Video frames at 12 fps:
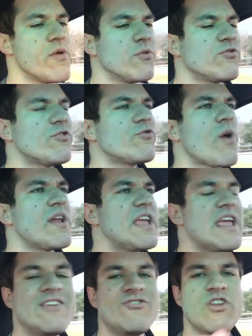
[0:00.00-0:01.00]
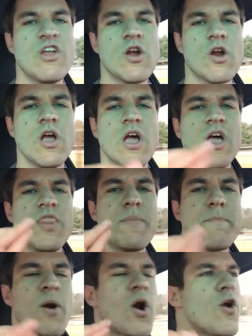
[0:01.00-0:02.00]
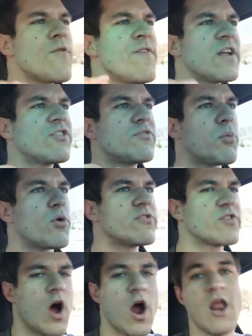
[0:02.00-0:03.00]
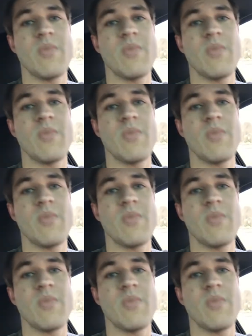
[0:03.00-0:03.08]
They were just trying to engineer the perfect sports car.